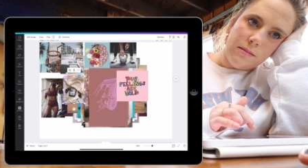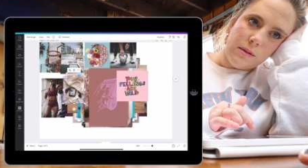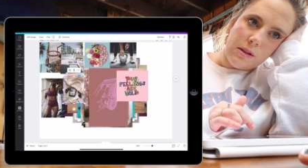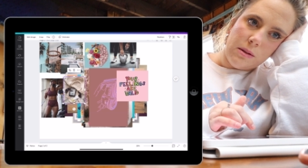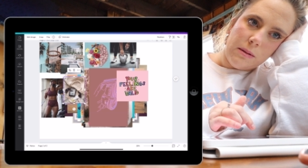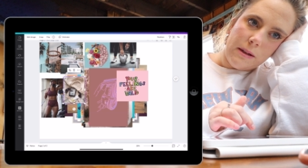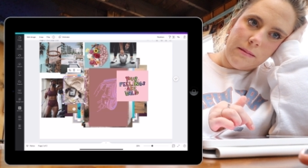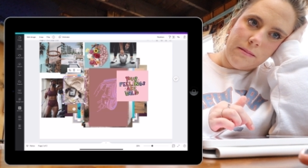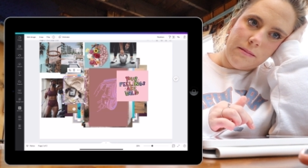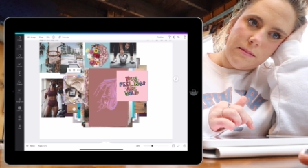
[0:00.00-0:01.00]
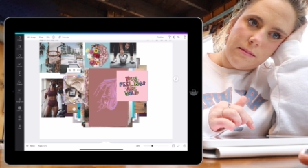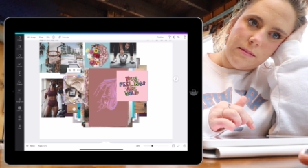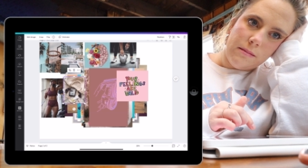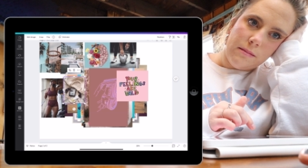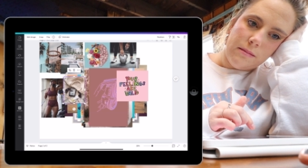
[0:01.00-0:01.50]
what's the word?
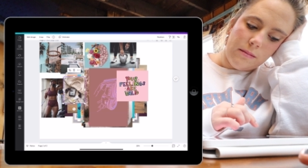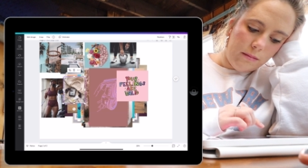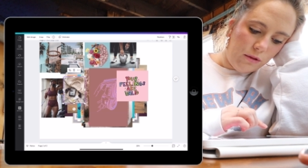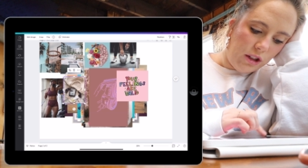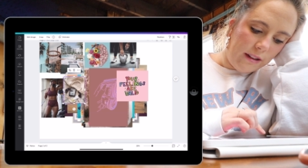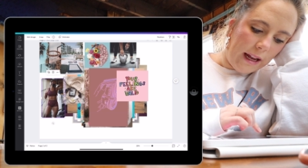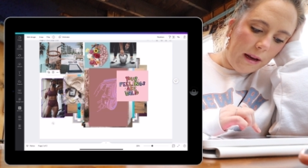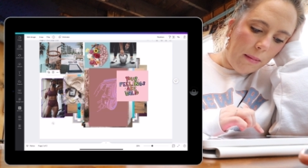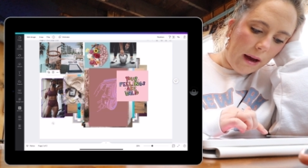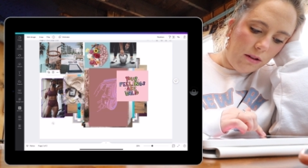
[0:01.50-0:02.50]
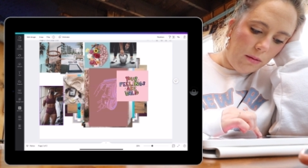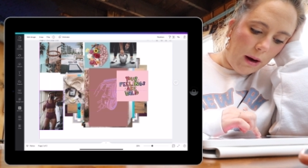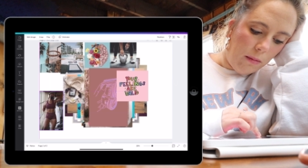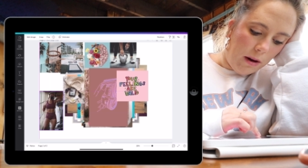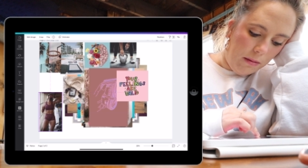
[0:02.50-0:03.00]
Just getting back to
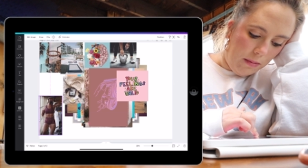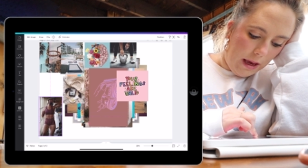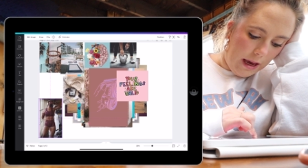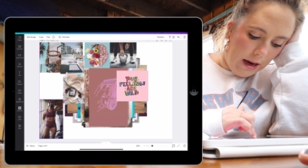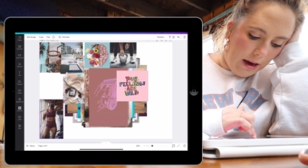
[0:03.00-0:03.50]
where I want to be,